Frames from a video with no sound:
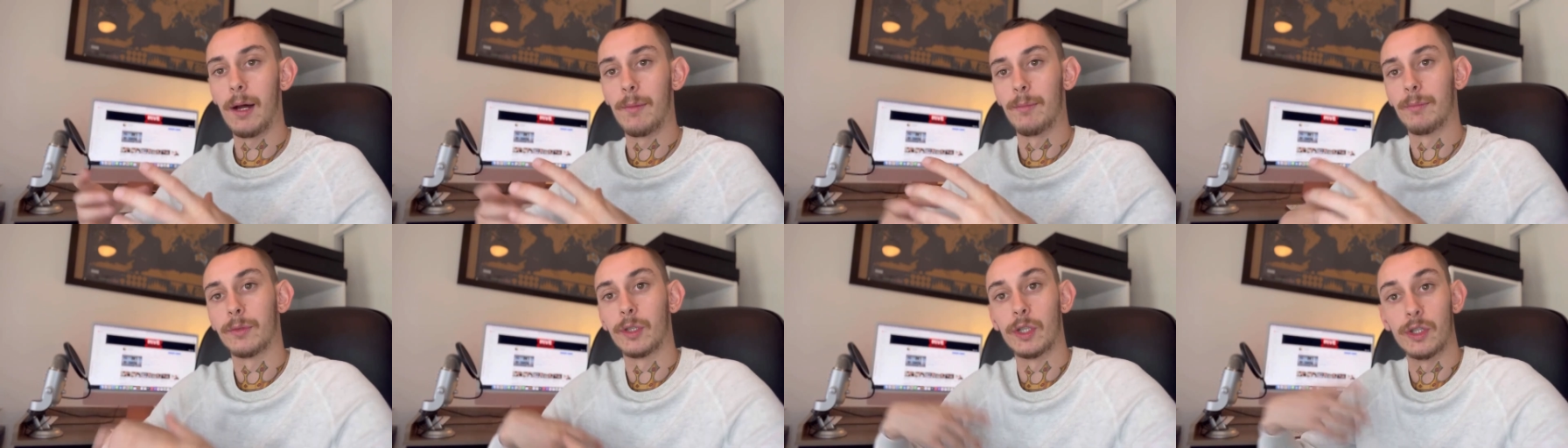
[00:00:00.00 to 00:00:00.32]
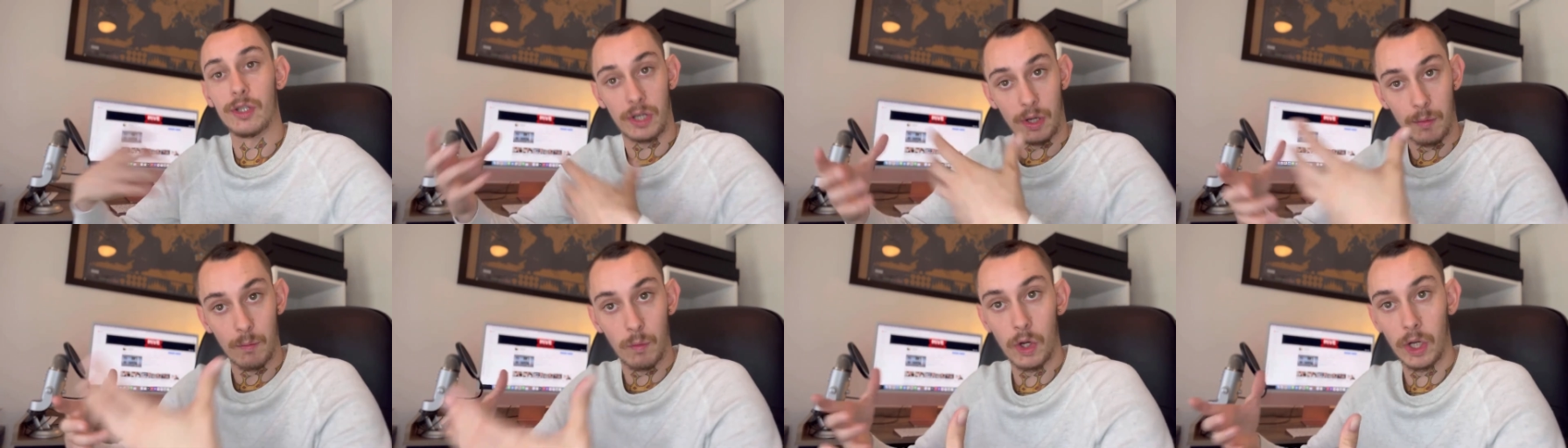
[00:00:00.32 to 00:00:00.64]
you
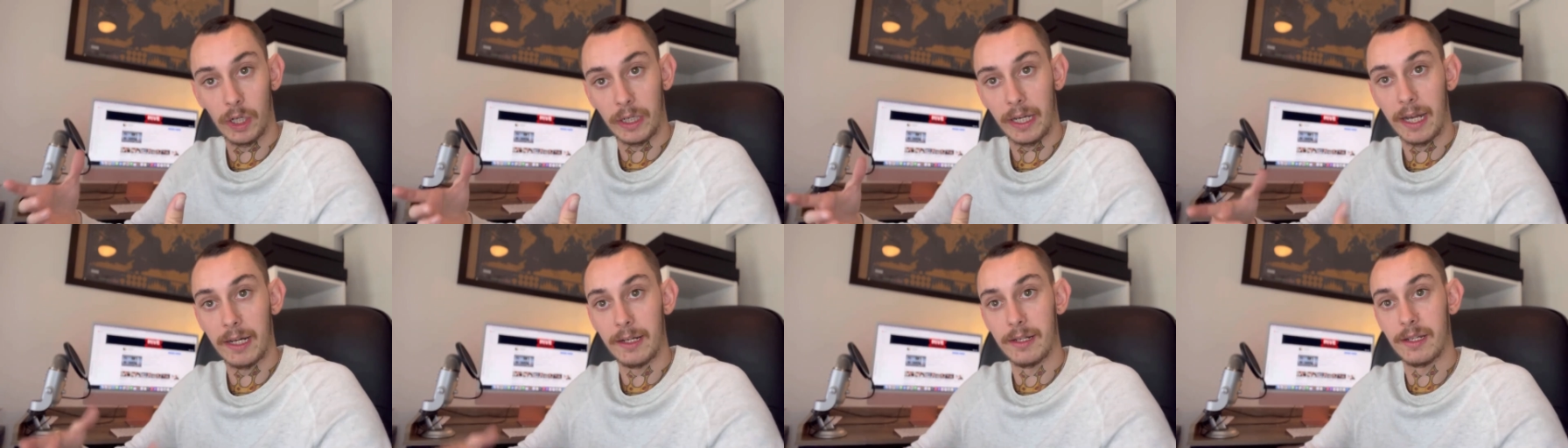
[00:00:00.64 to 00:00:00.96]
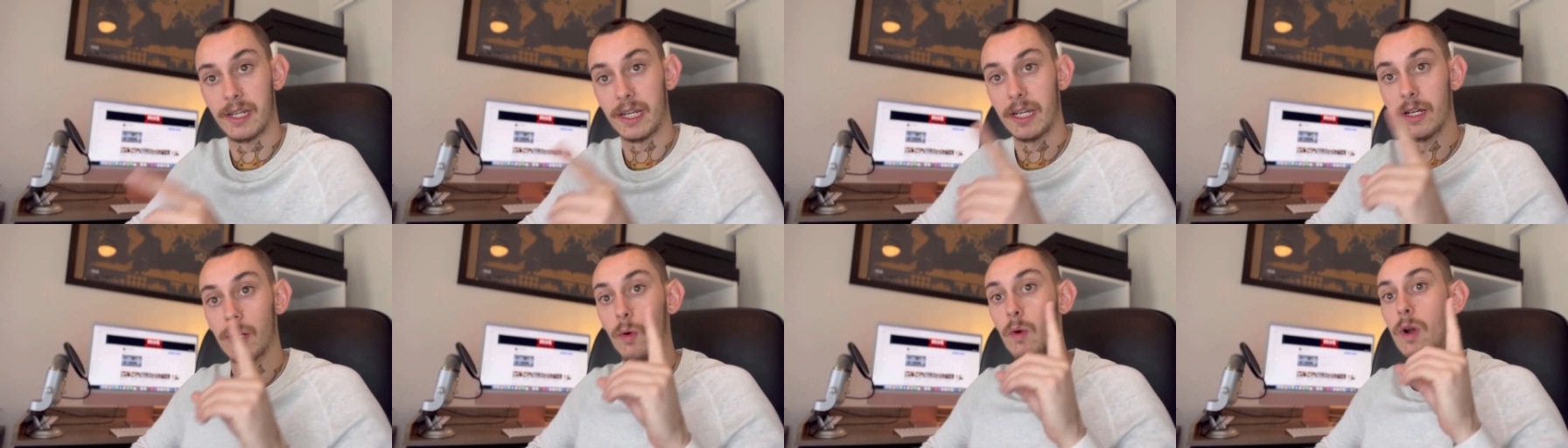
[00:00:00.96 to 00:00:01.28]
can work out a
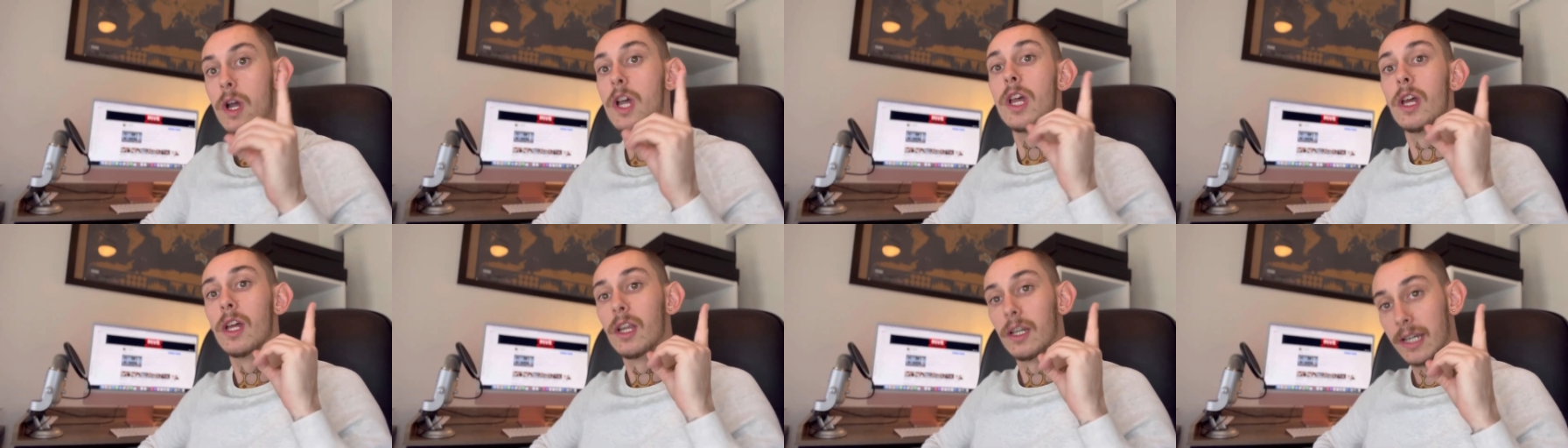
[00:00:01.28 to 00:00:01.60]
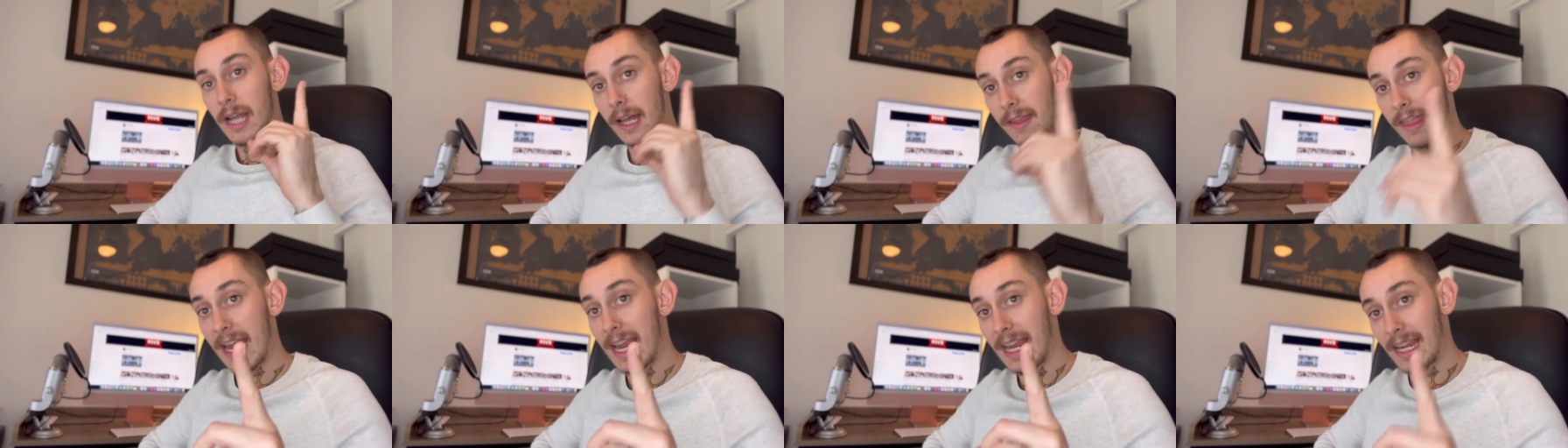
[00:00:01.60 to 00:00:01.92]
deal. Now,
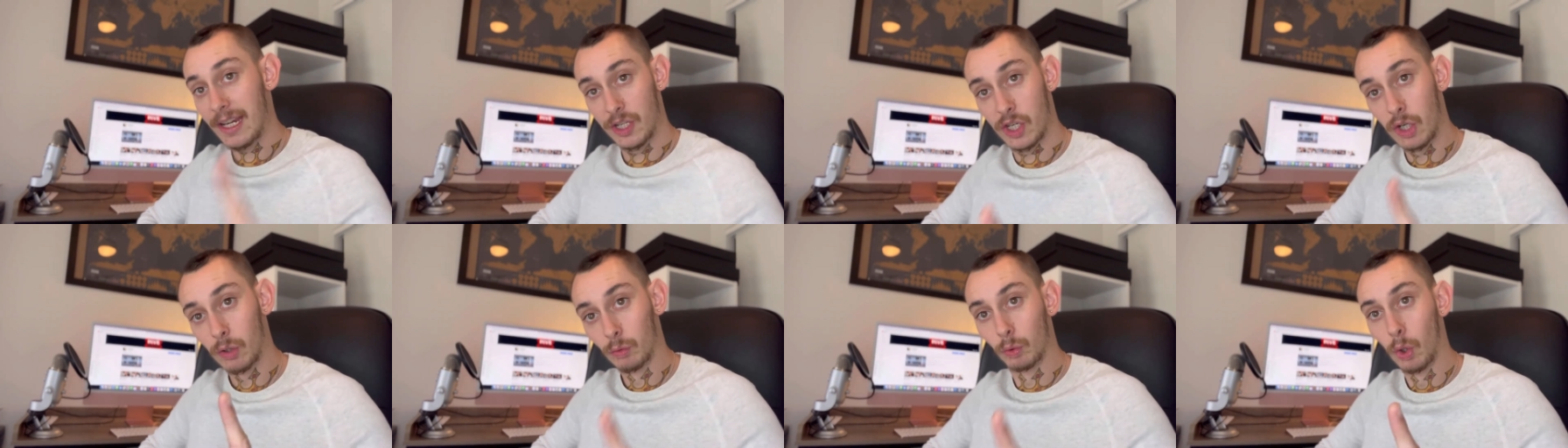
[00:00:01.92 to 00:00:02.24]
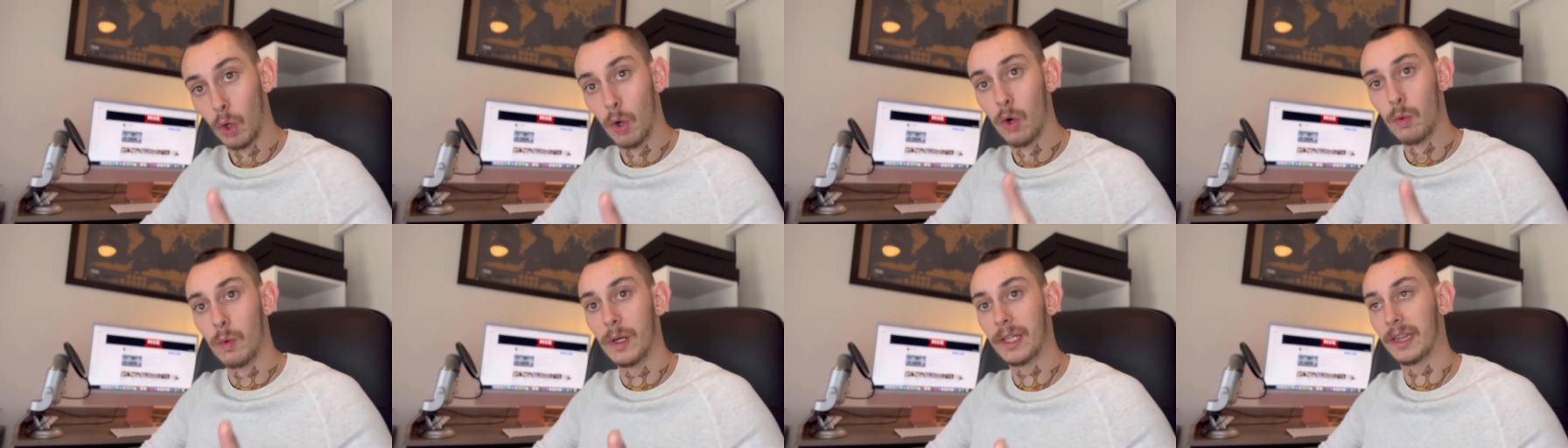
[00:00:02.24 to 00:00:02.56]
there is a
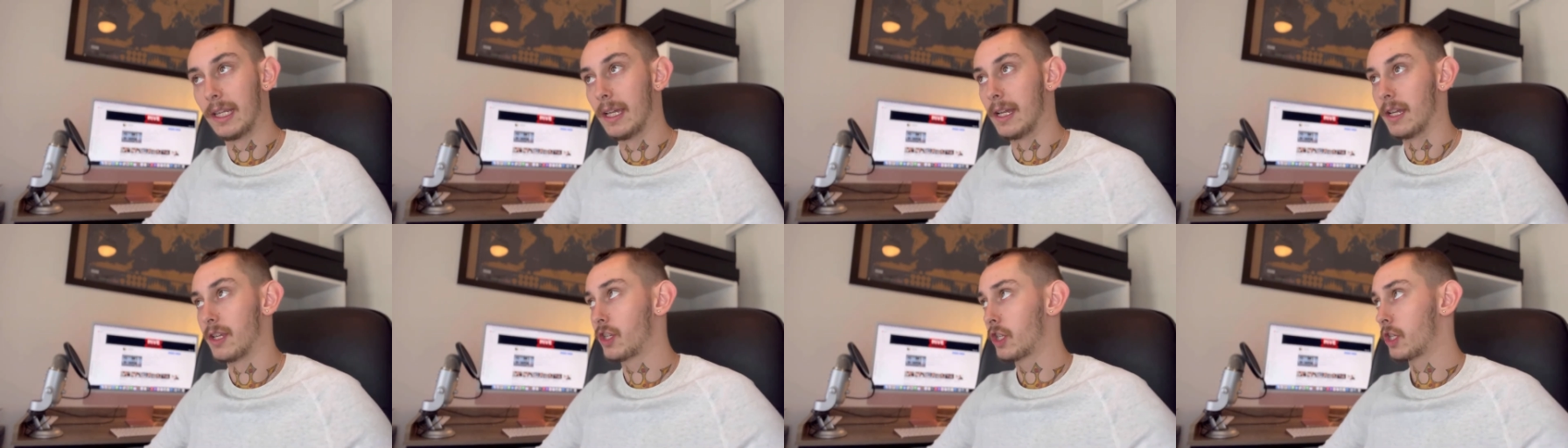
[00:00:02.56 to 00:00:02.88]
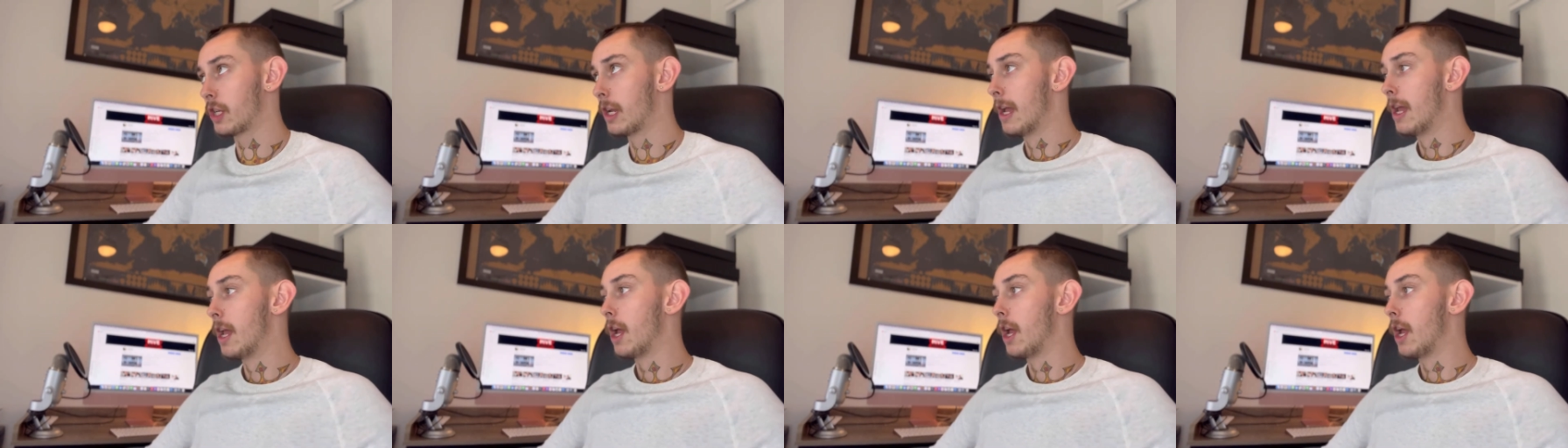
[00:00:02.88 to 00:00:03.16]
rule with this.